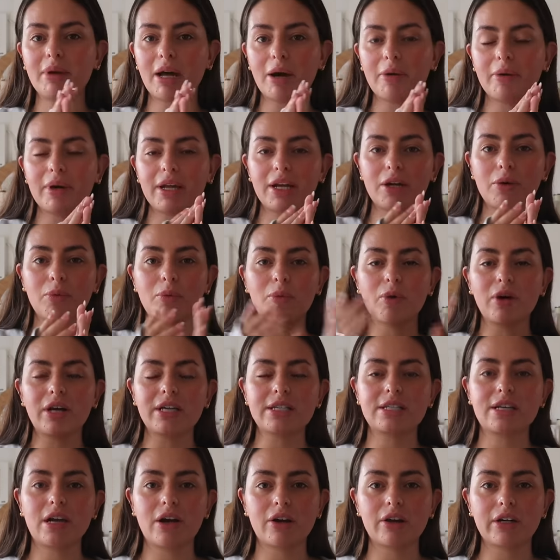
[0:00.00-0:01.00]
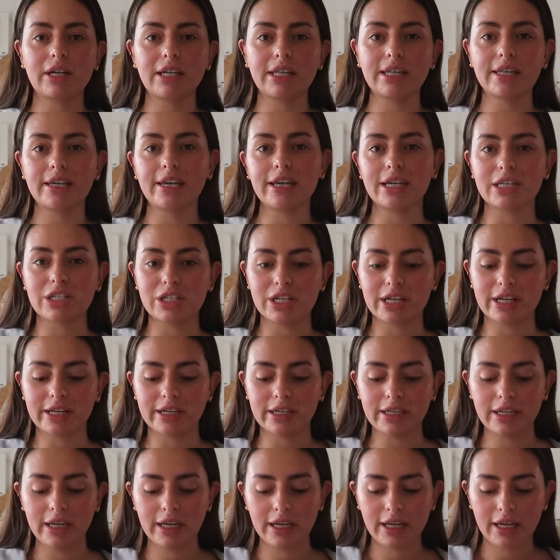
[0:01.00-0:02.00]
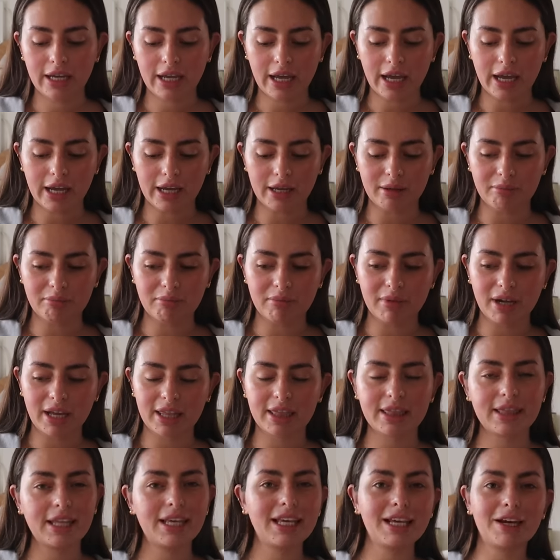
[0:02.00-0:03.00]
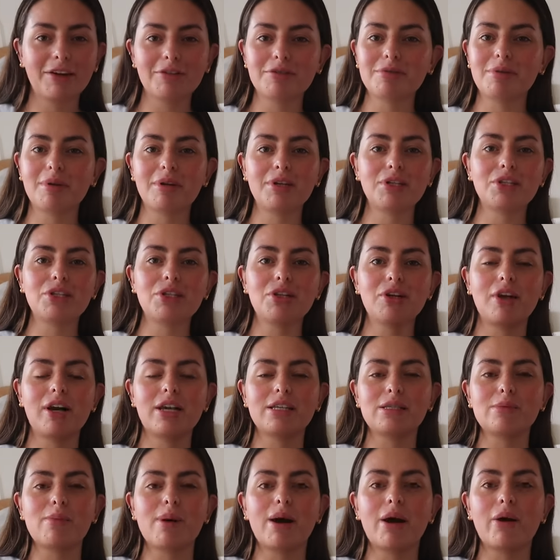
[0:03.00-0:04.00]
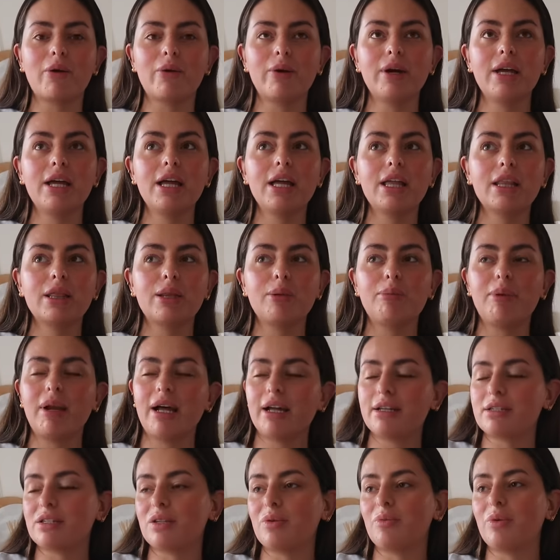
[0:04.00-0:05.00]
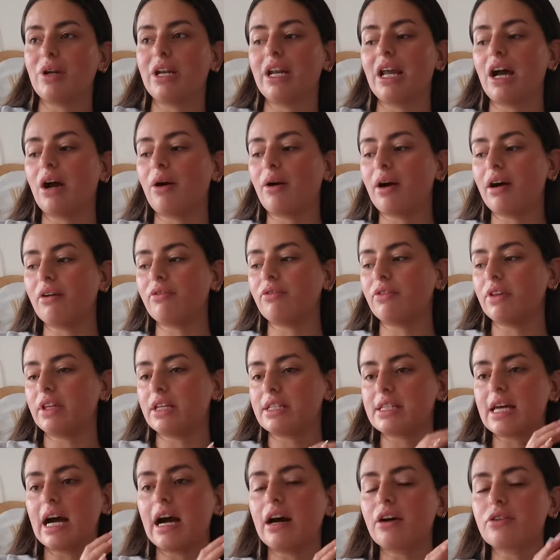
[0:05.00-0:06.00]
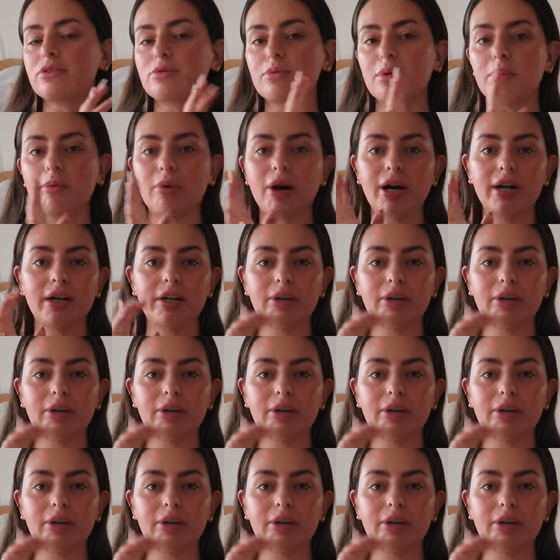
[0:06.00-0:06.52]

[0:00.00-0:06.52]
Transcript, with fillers: now in what is currently the kitchen. Um, I think I have spoken to you guys about the plans that we now have for this house. We were